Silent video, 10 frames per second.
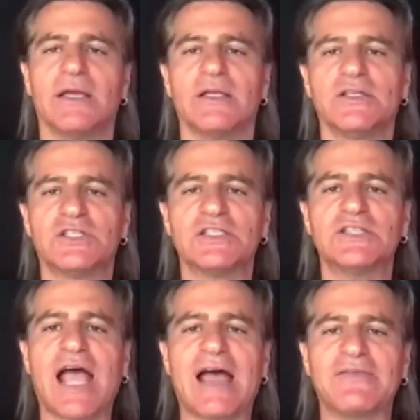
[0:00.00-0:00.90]
You
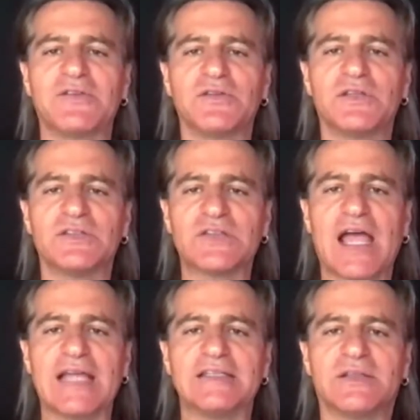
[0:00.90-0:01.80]
just have to
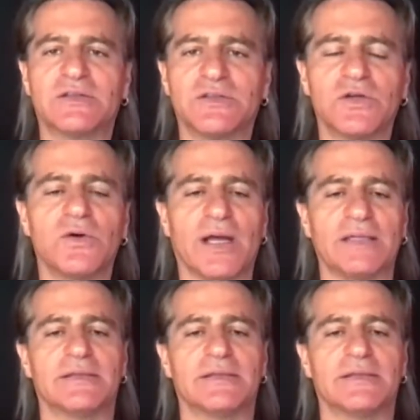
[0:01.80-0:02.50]
decide to do it.